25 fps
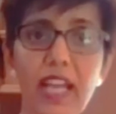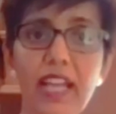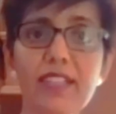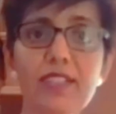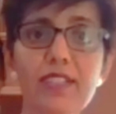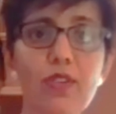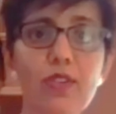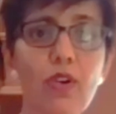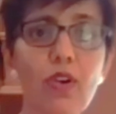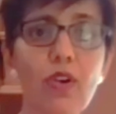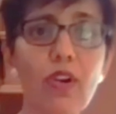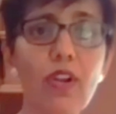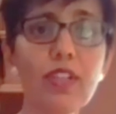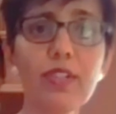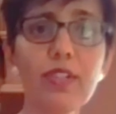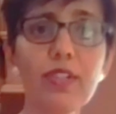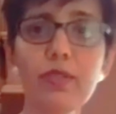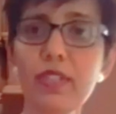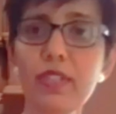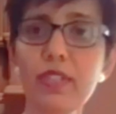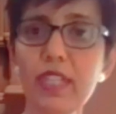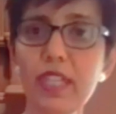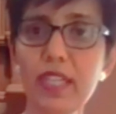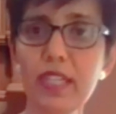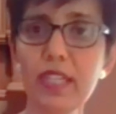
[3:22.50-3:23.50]
that's all
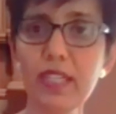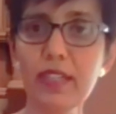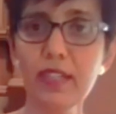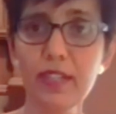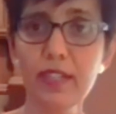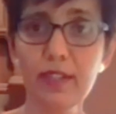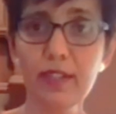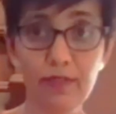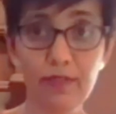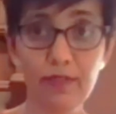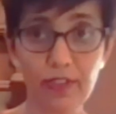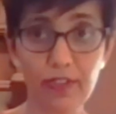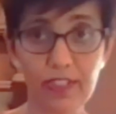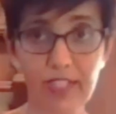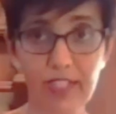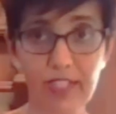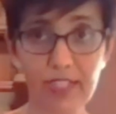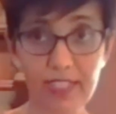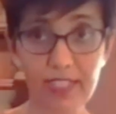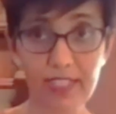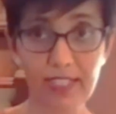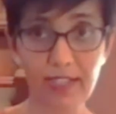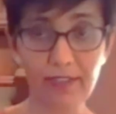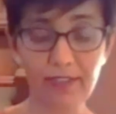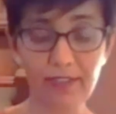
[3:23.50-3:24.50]
you need for the
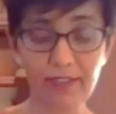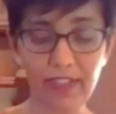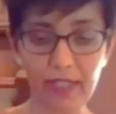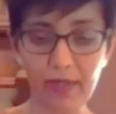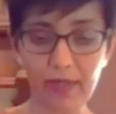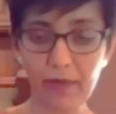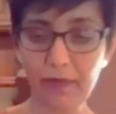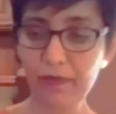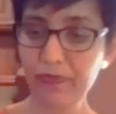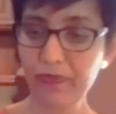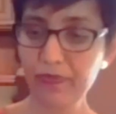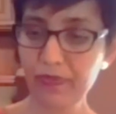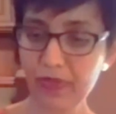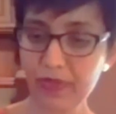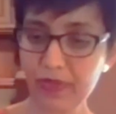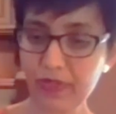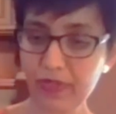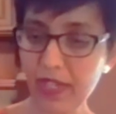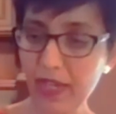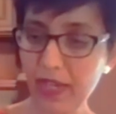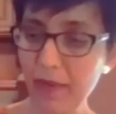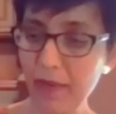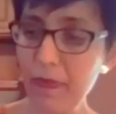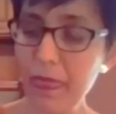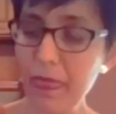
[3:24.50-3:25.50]
stuffing.
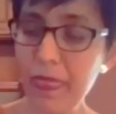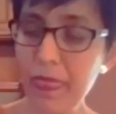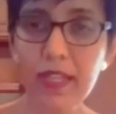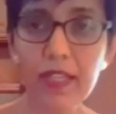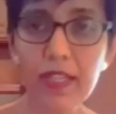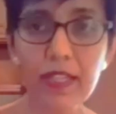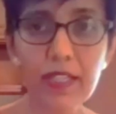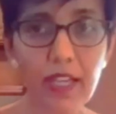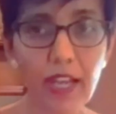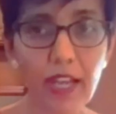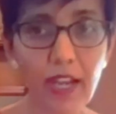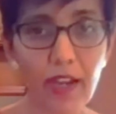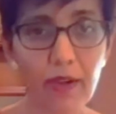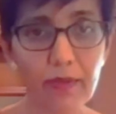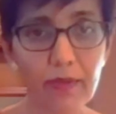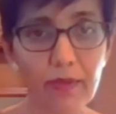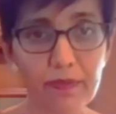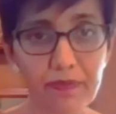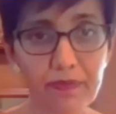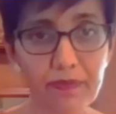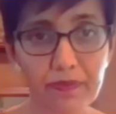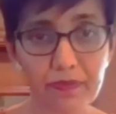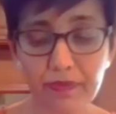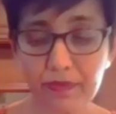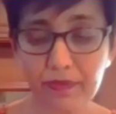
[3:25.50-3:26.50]
Okay, now
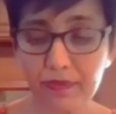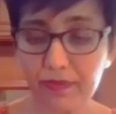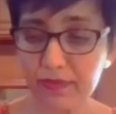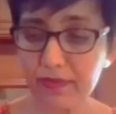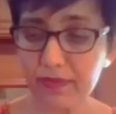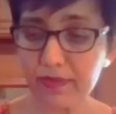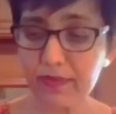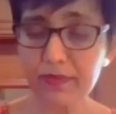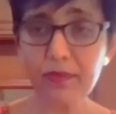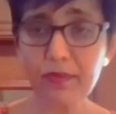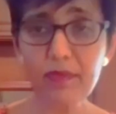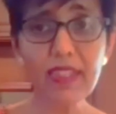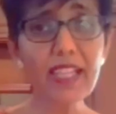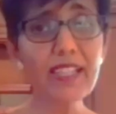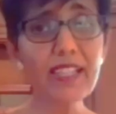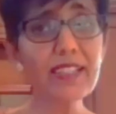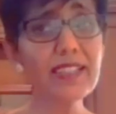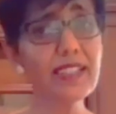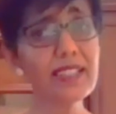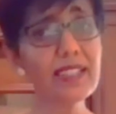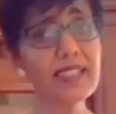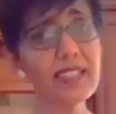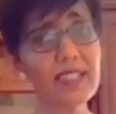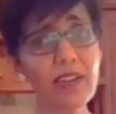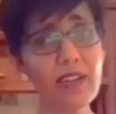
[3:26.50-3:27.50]

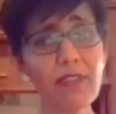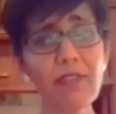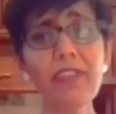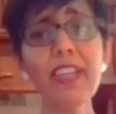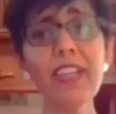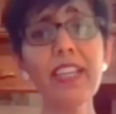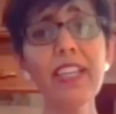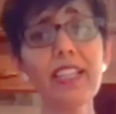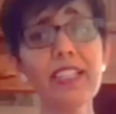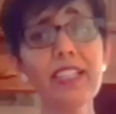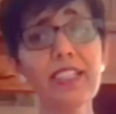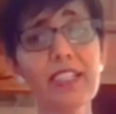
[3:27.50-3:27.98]
the stuffing